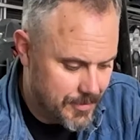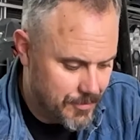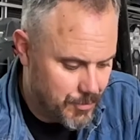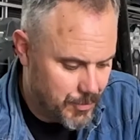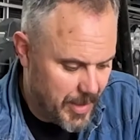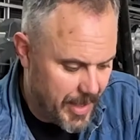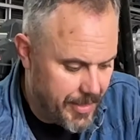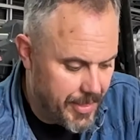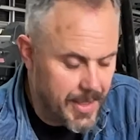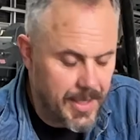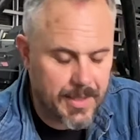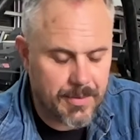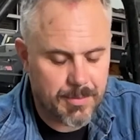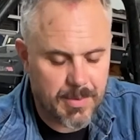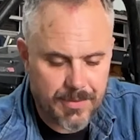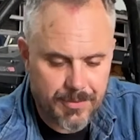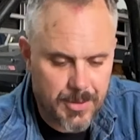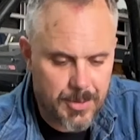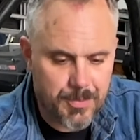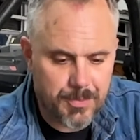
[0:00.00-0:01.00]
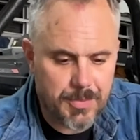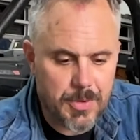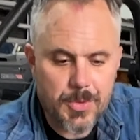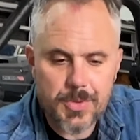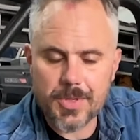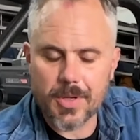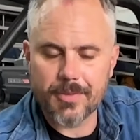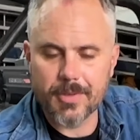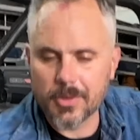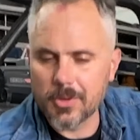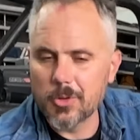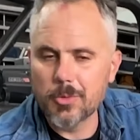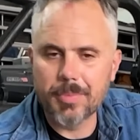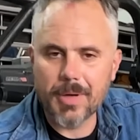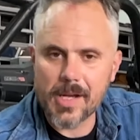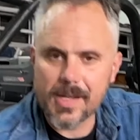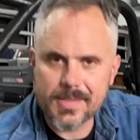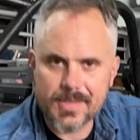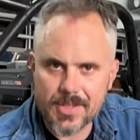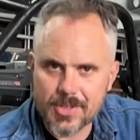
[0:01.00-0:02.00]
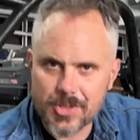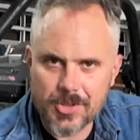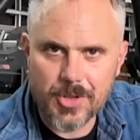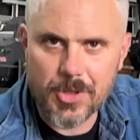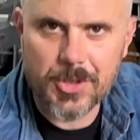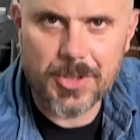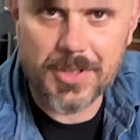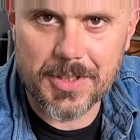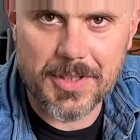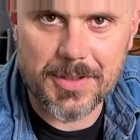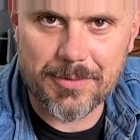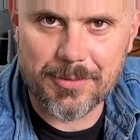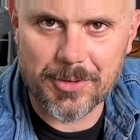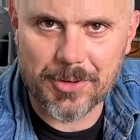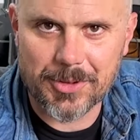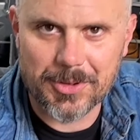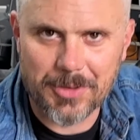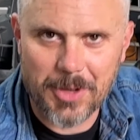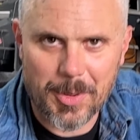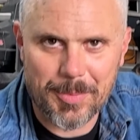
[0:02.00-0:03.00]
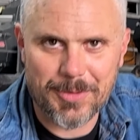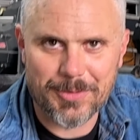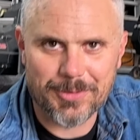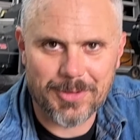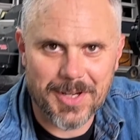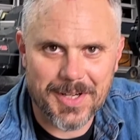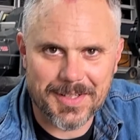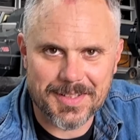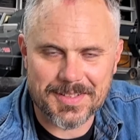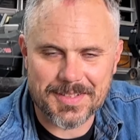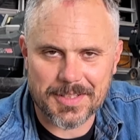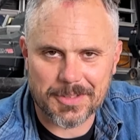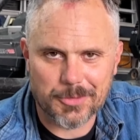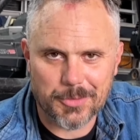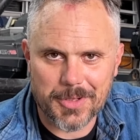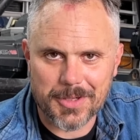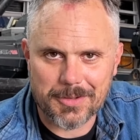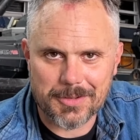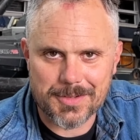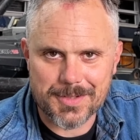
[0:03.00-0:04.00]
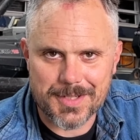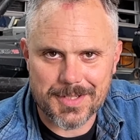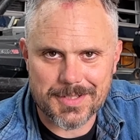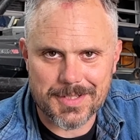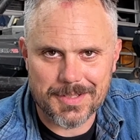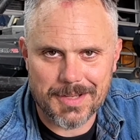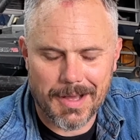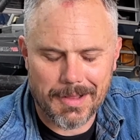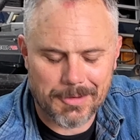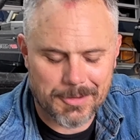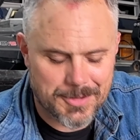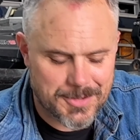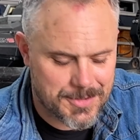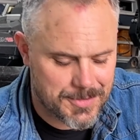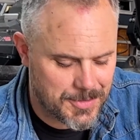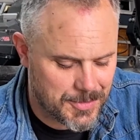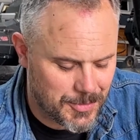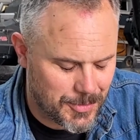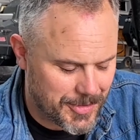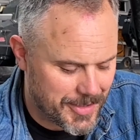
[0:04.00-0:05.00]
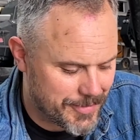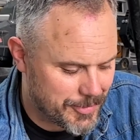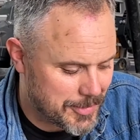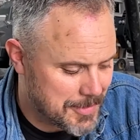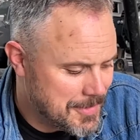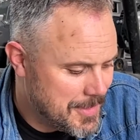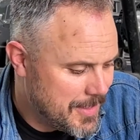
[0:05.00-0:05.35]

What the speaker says: I think if you use all the coupons that you can get for Harbor Freight, it's like $360 or whatever,